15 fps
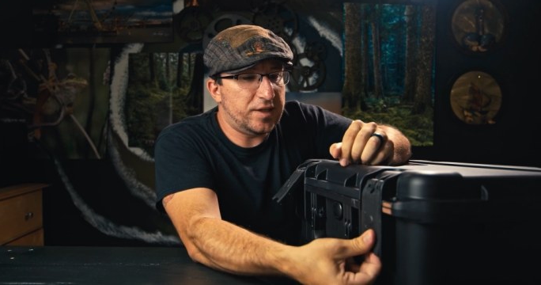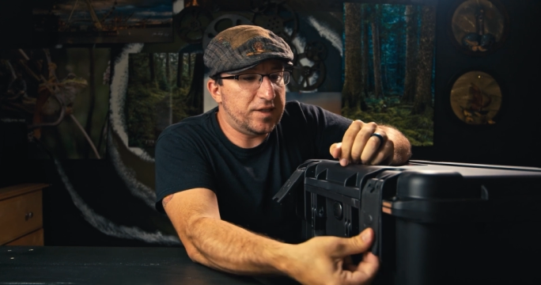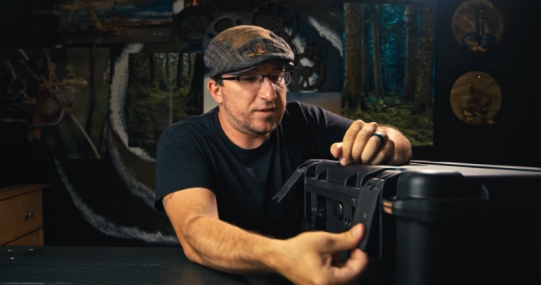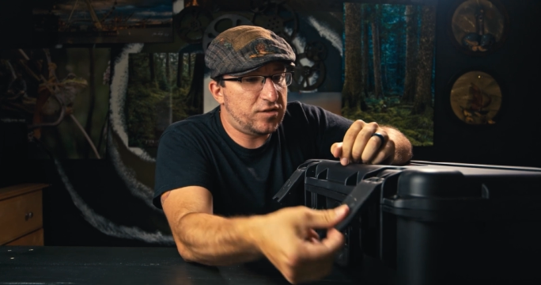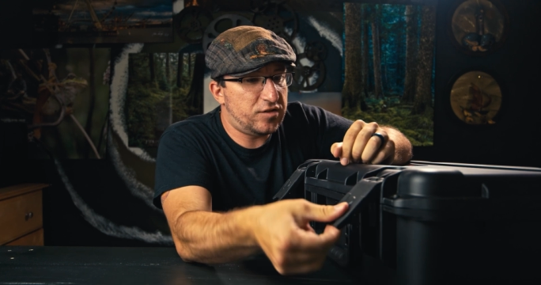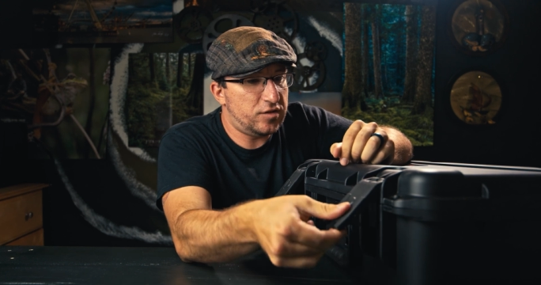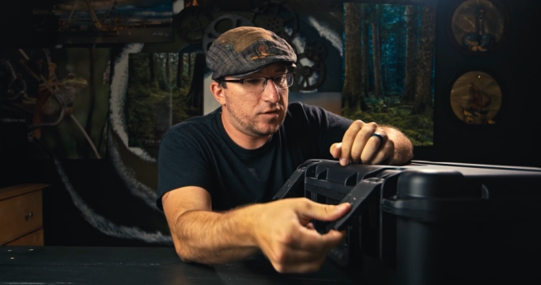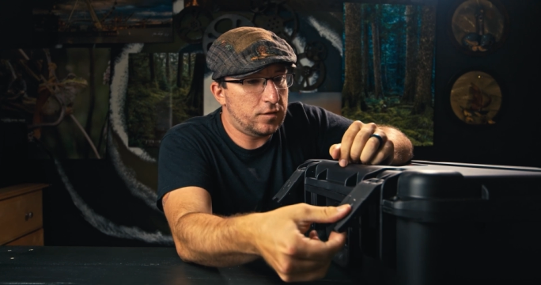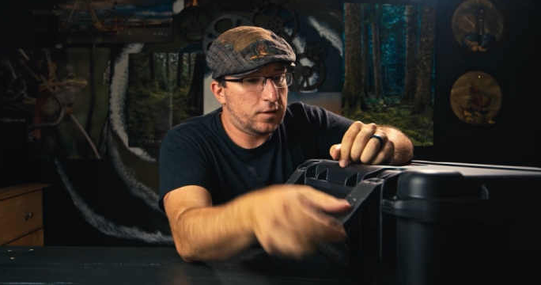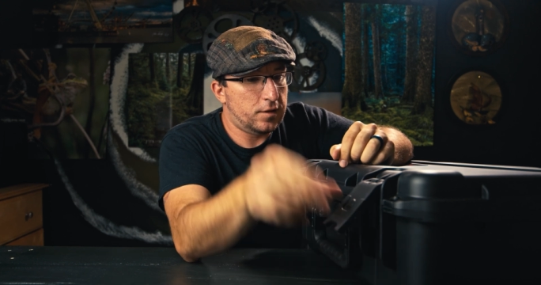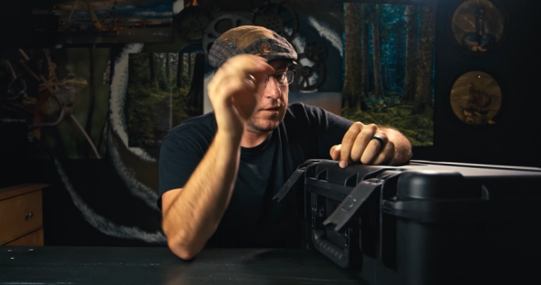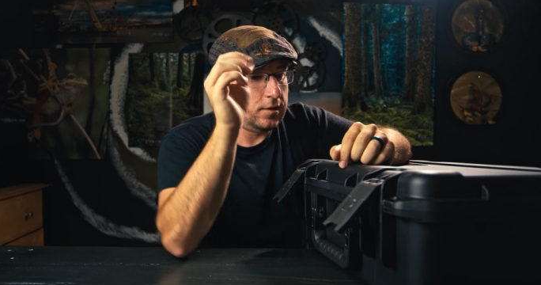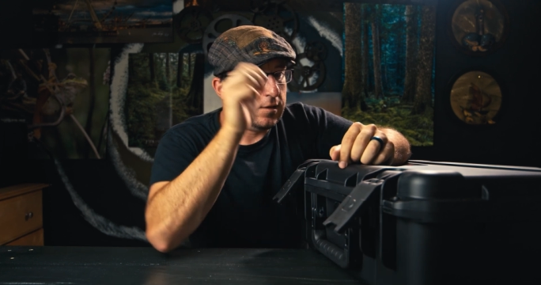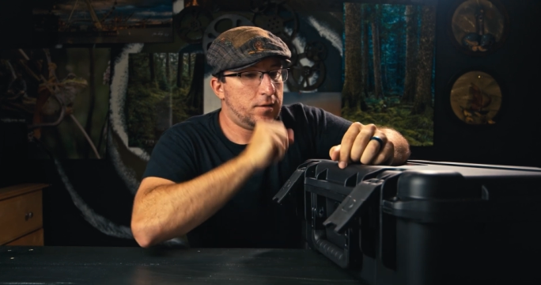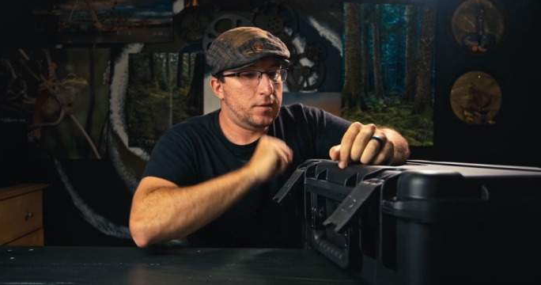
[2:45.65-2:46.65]
That's
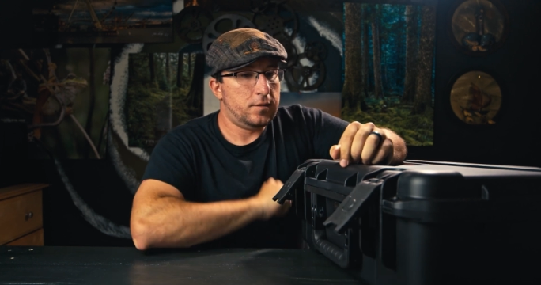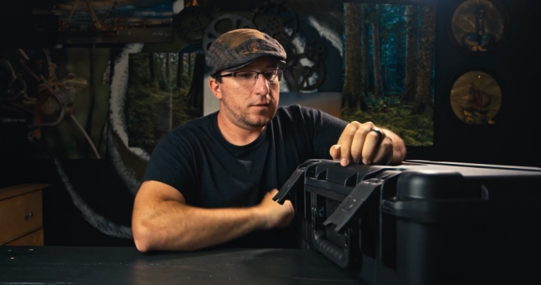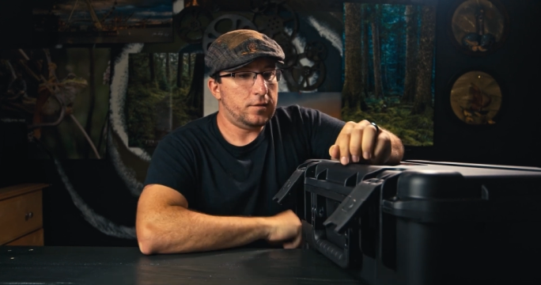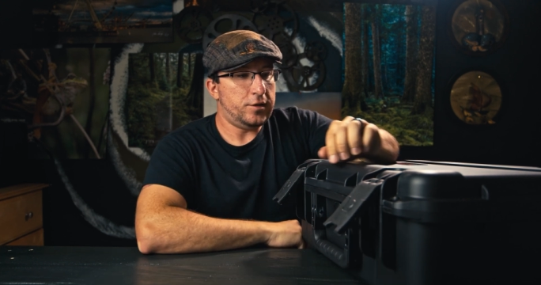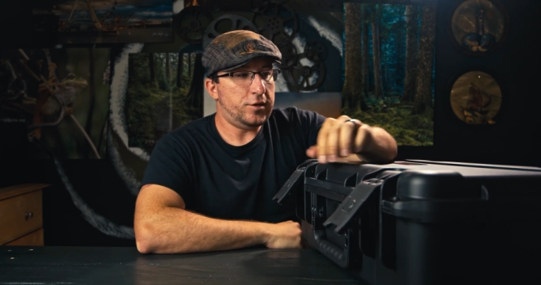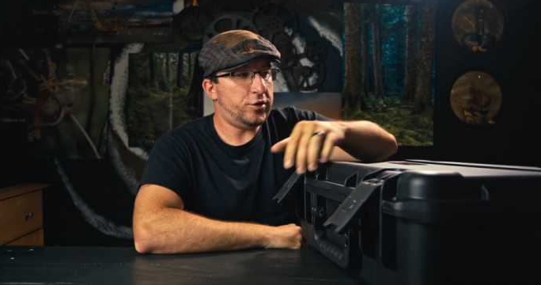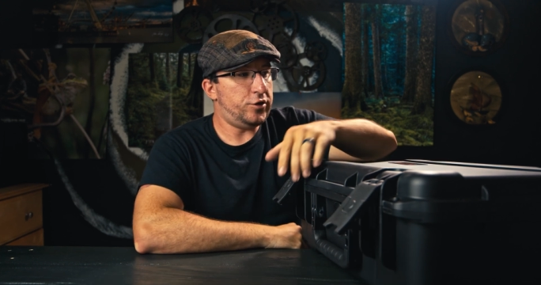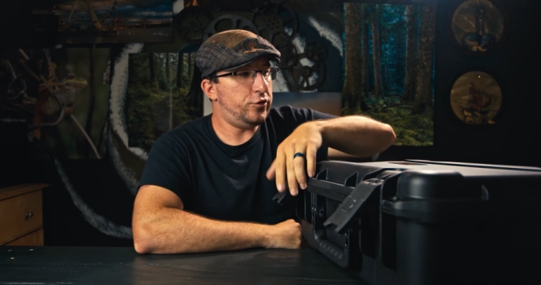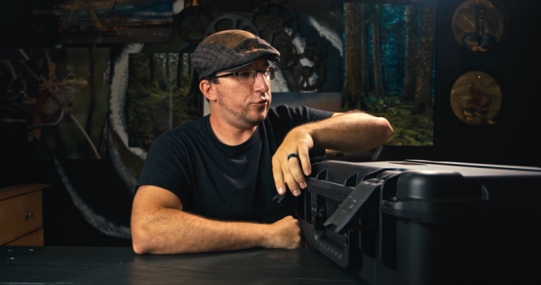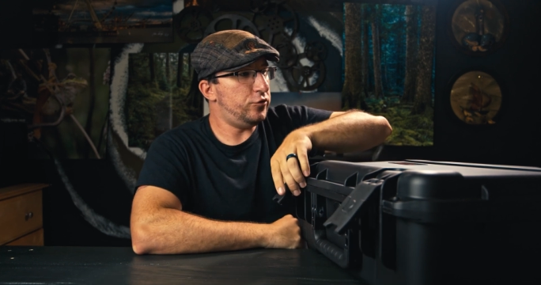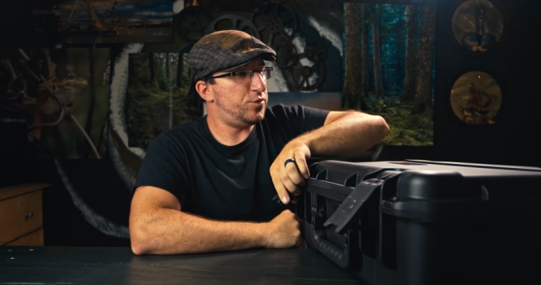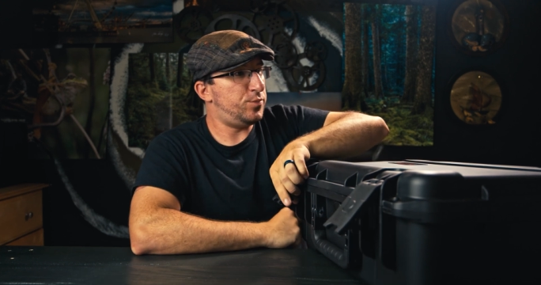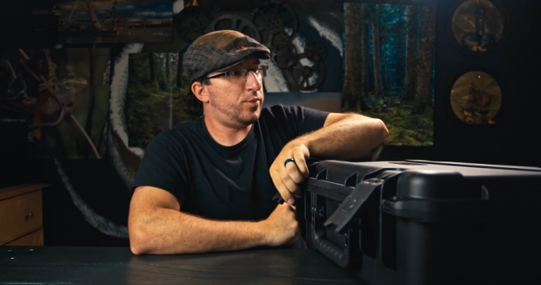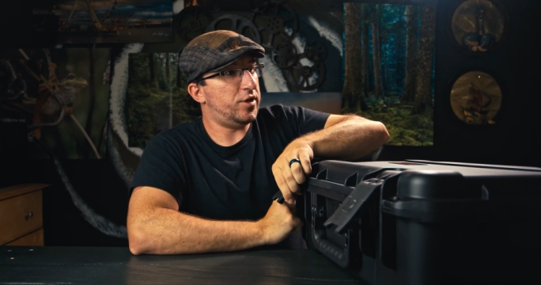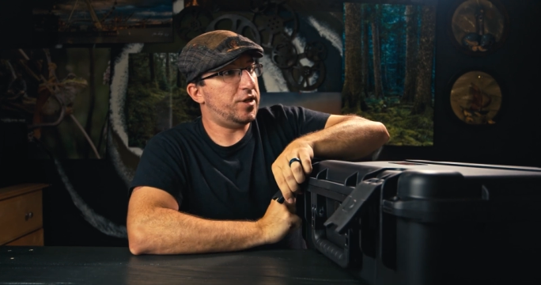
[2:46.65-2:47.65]
a
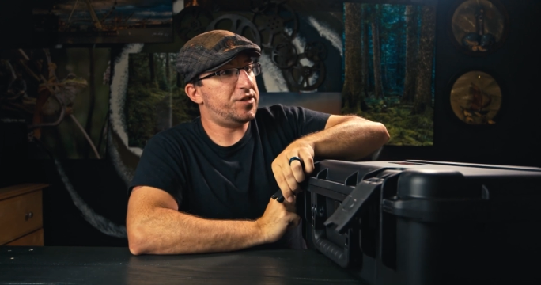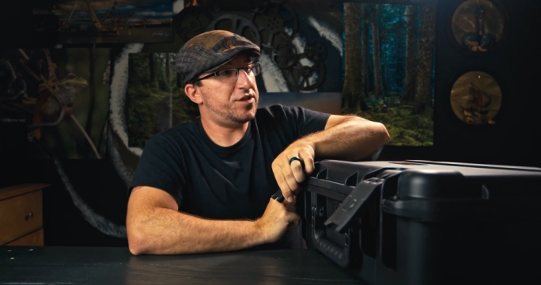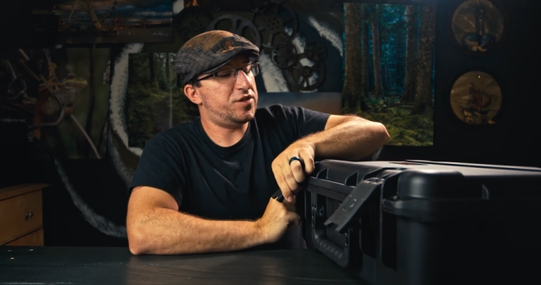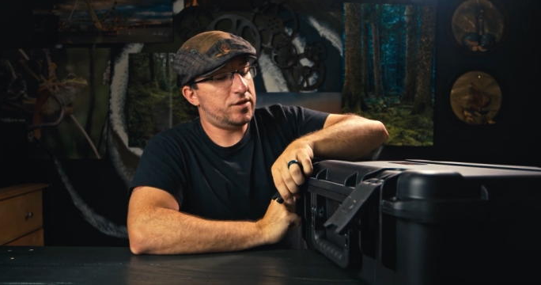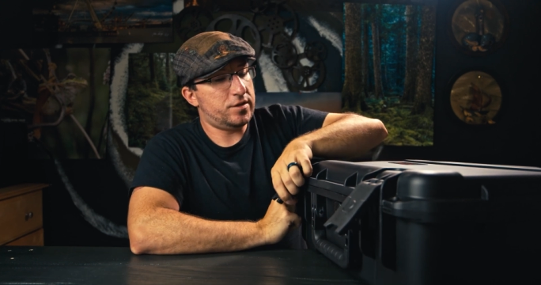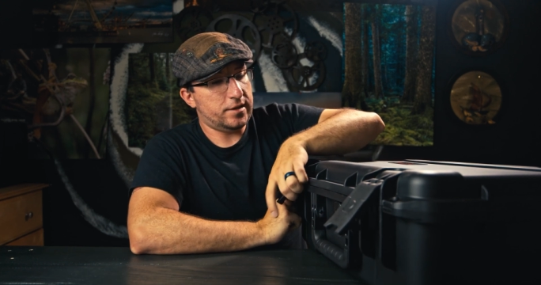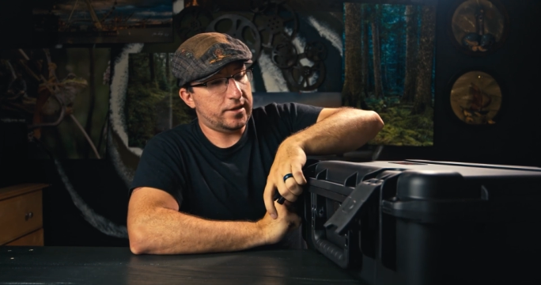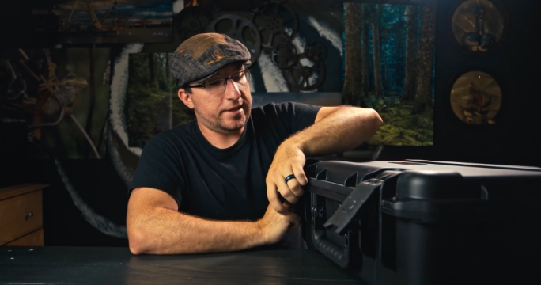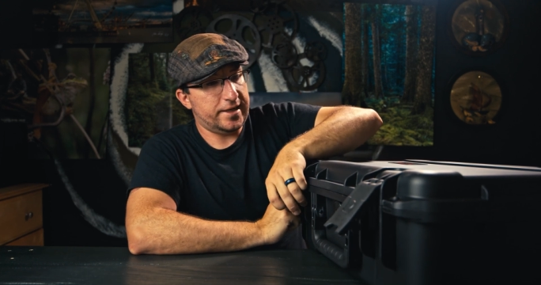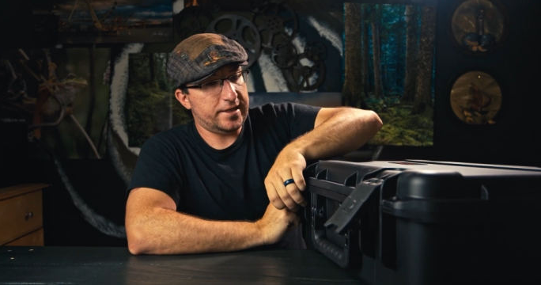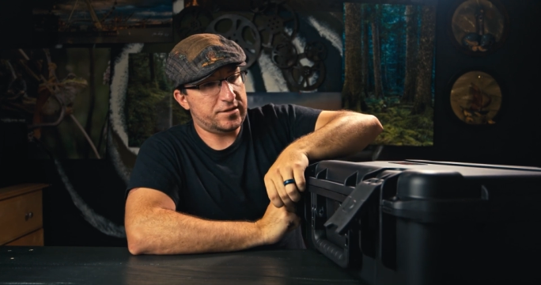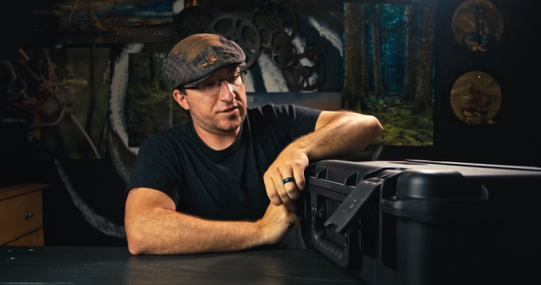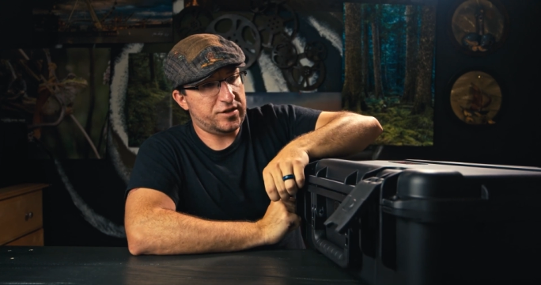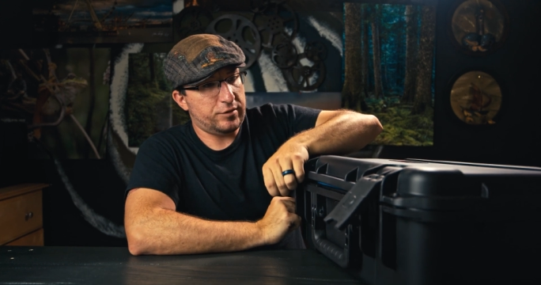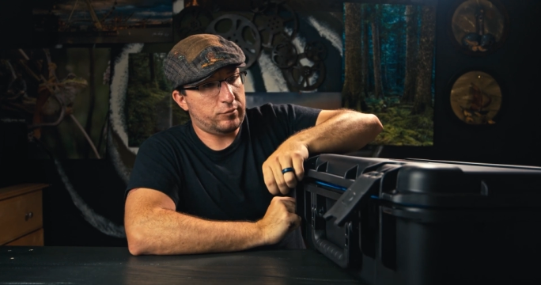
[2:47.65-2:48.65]
huge plus, I'd
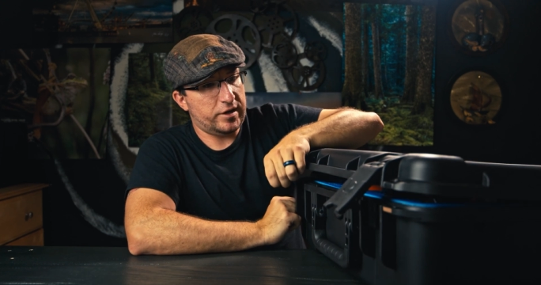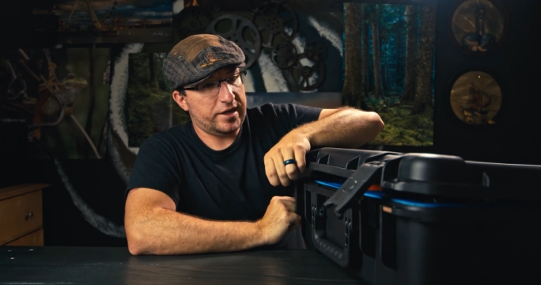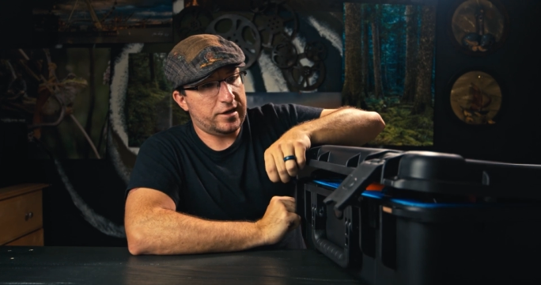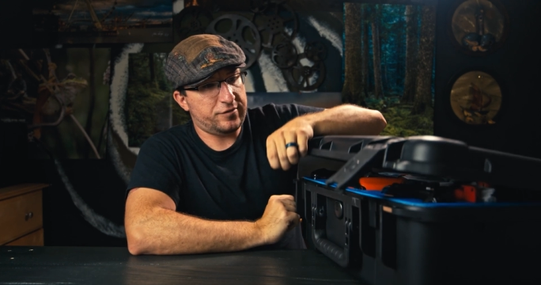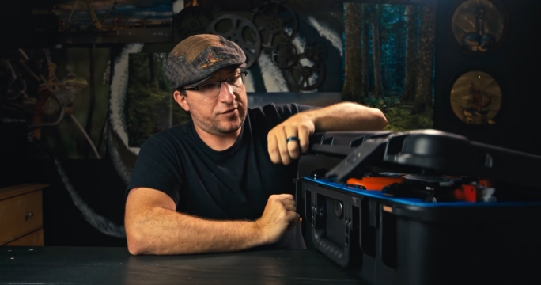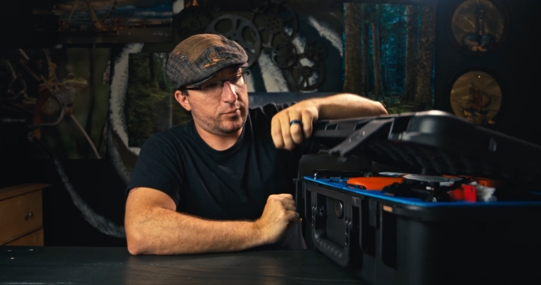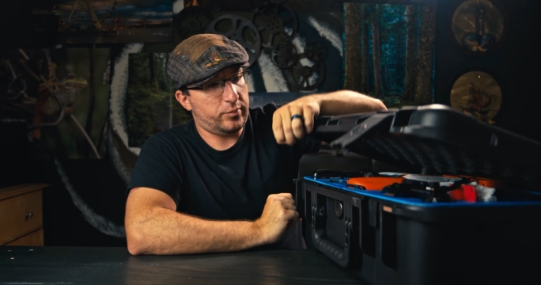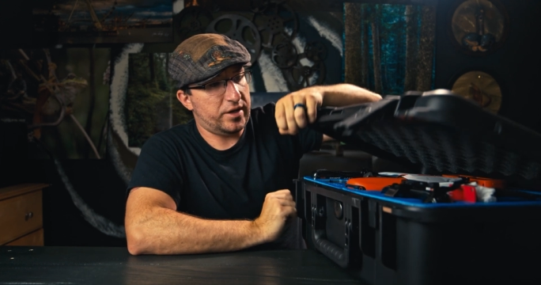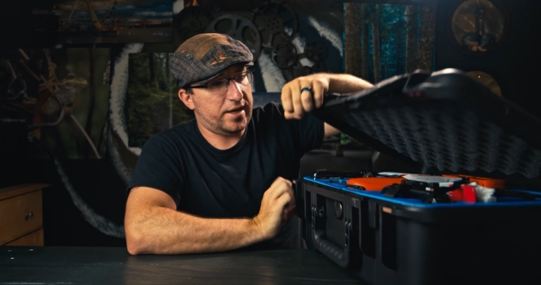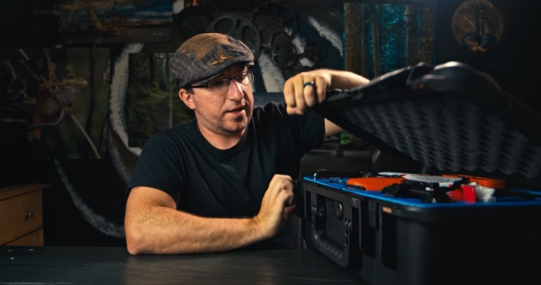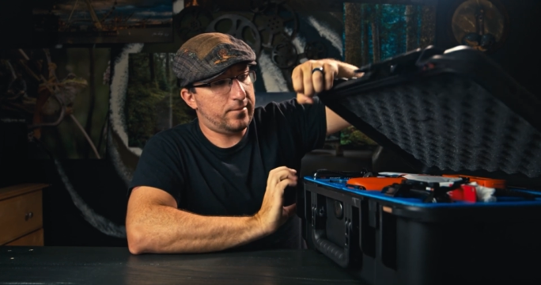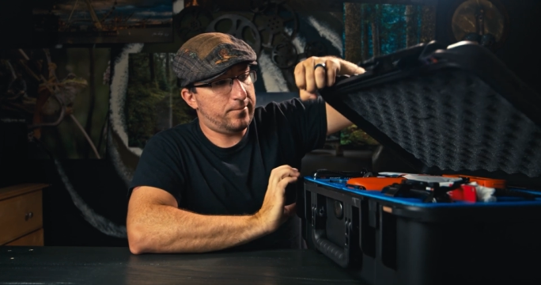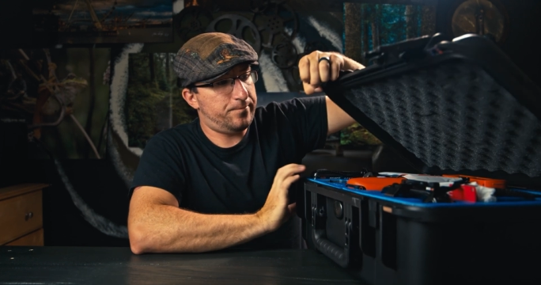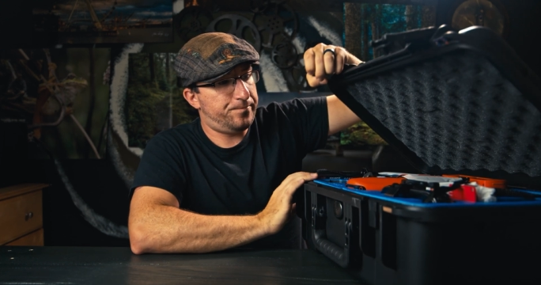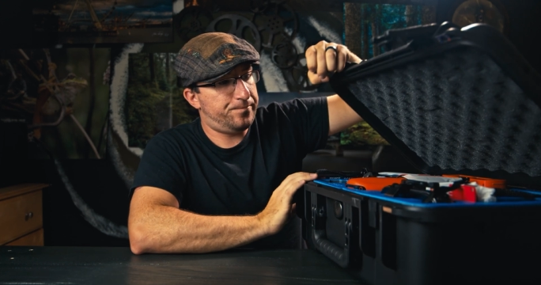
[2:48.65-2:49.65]
have to say right off the
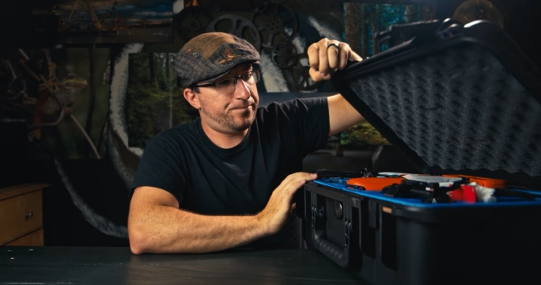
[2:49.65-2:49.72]
bat.